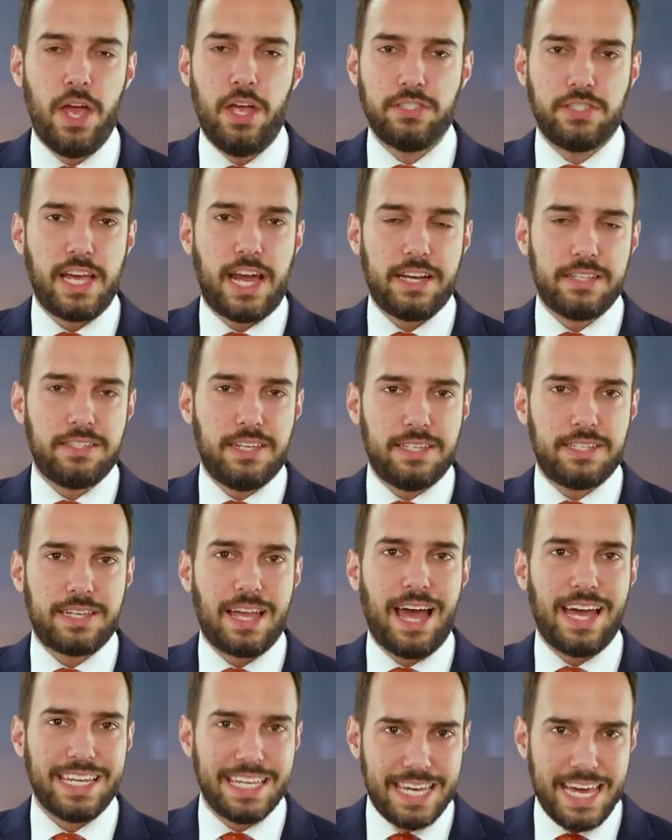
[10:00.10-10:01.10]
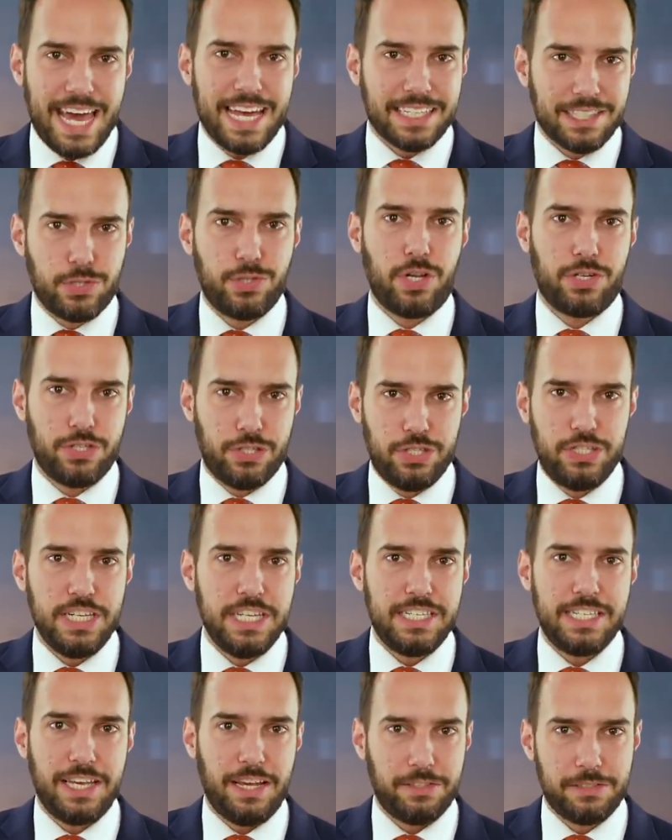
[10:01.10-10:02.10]
So how does this guy get such
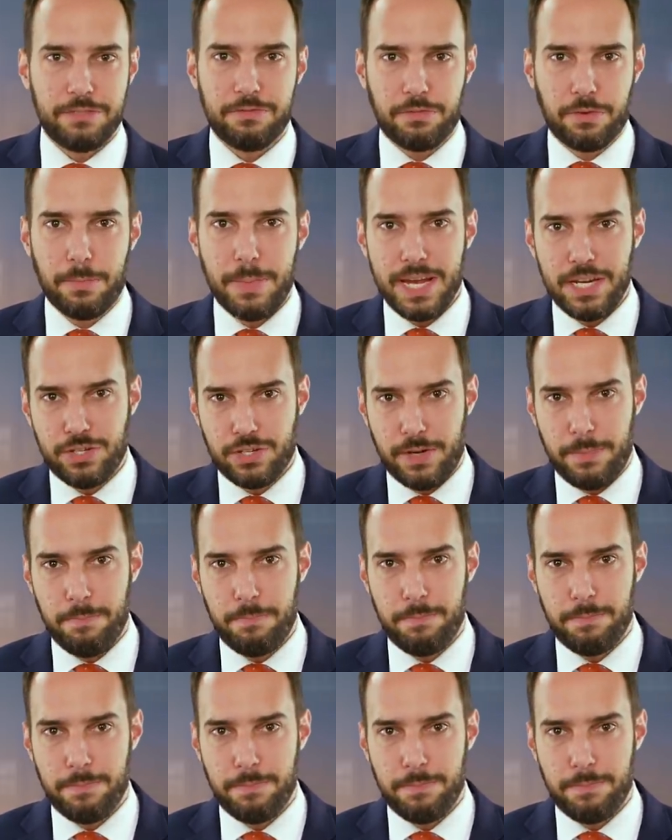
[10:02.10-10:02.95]
detailed information?